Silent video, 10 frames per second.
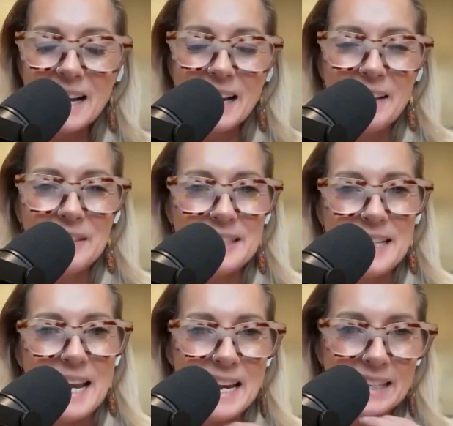I have a
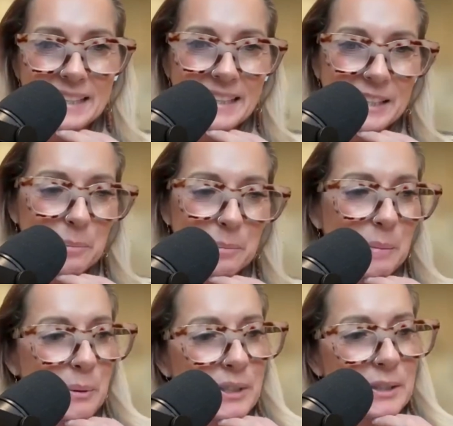saying that I tell
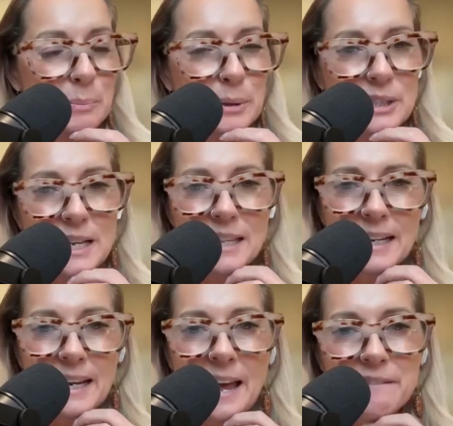people is pretend
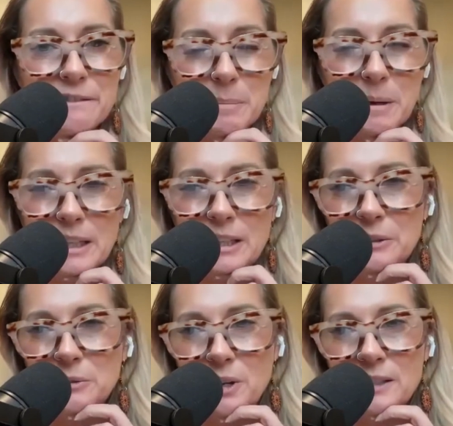like everybody
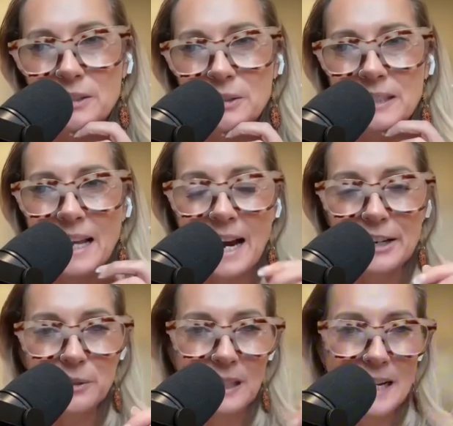you talk to is
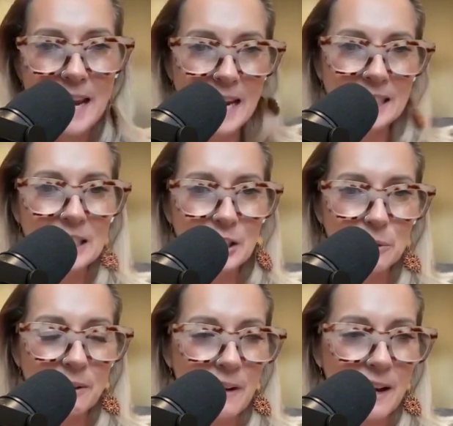actually handing
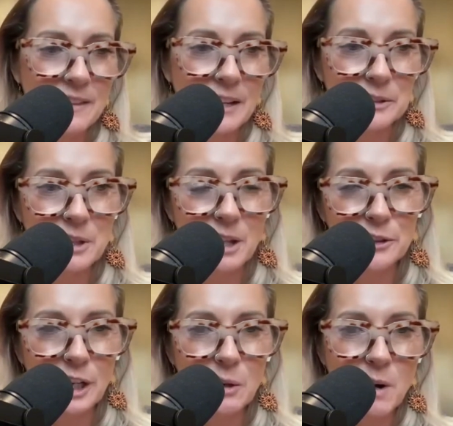you a $5,000
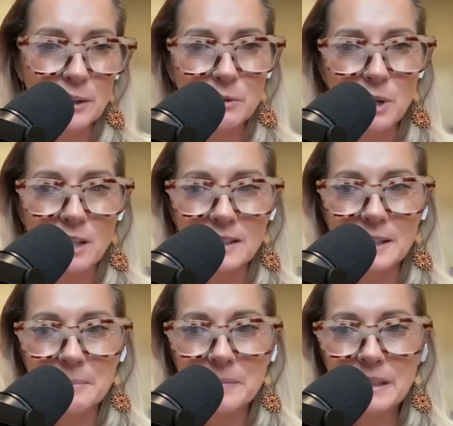check while you talk to
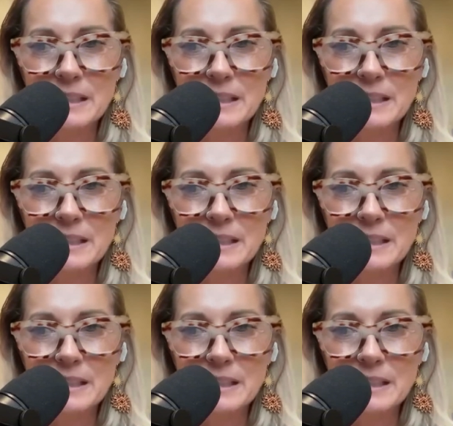them.